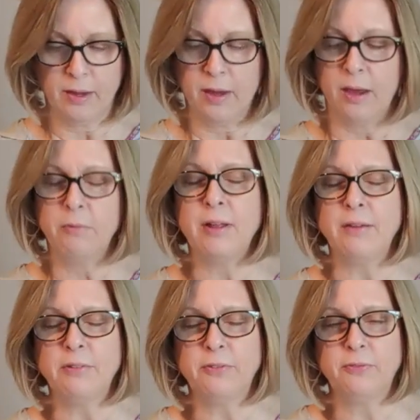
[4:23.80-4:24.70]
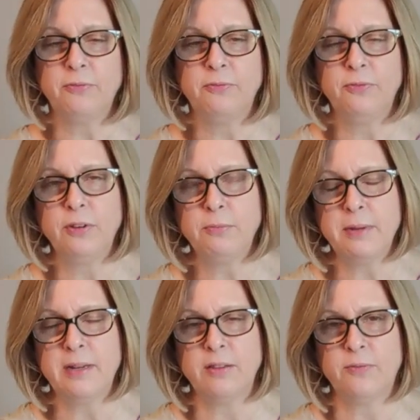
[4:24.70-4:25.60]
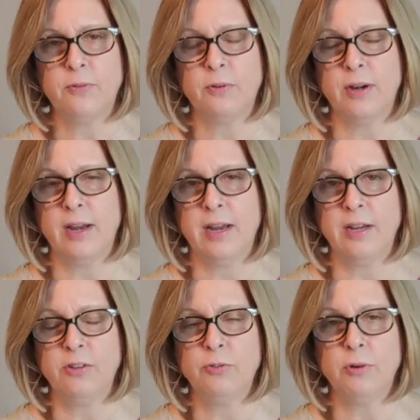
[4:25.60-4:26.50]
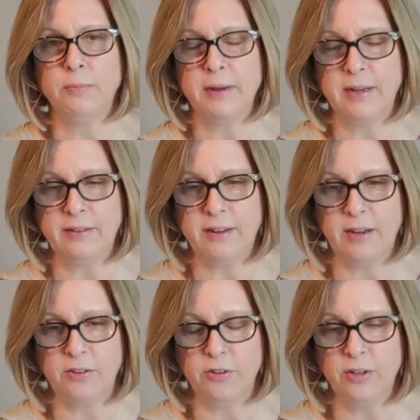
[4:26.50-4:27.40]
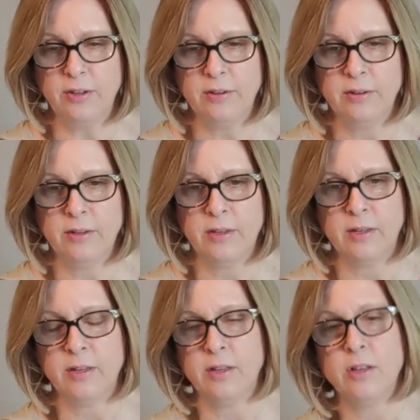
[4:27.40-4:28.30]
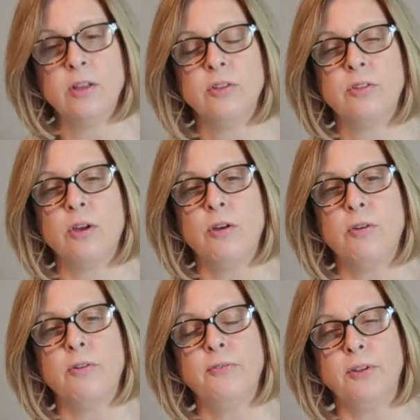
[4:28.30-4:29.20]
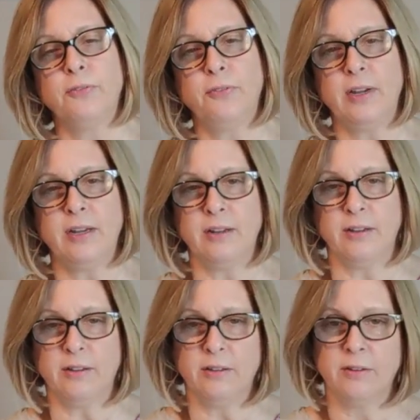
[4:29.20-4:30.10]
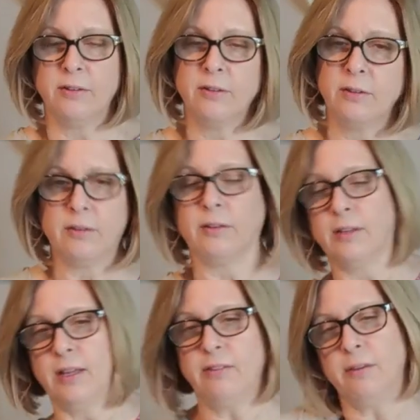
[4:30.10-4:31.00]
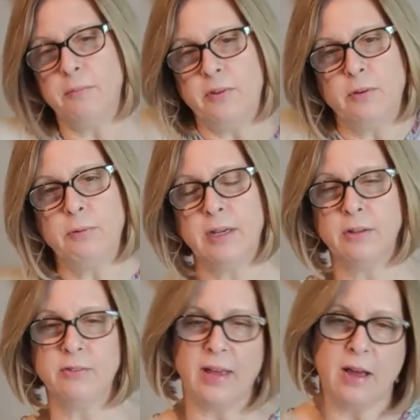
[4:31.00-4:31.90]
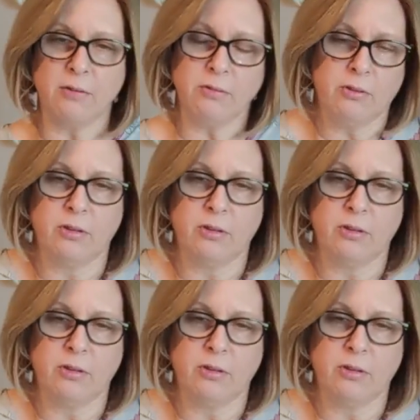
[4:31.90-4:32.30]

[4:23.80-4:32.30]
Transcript: We'll have a few minutes for a short meditation. So feel free to get some of your wiggles out.